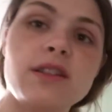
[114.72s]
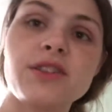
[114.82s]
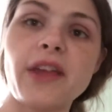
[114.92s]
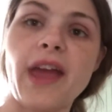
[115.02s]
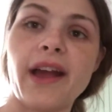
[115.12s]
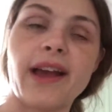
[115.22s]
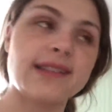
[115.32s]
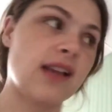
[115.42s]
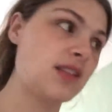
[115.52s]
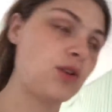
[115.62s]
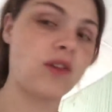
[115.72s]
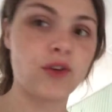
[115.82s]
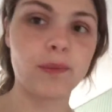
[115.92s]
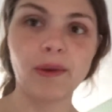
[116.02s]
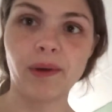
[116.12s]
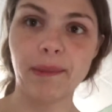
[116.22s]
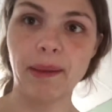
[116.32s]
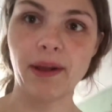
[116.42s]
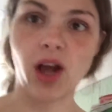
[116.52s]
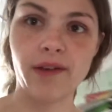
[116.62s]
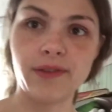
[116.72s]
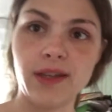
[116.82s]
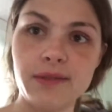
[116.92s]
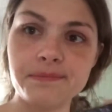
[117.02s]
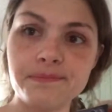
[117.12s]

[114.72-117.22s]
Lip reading: So, yeah, guys, I'll see you in a little bit when I make my coffee.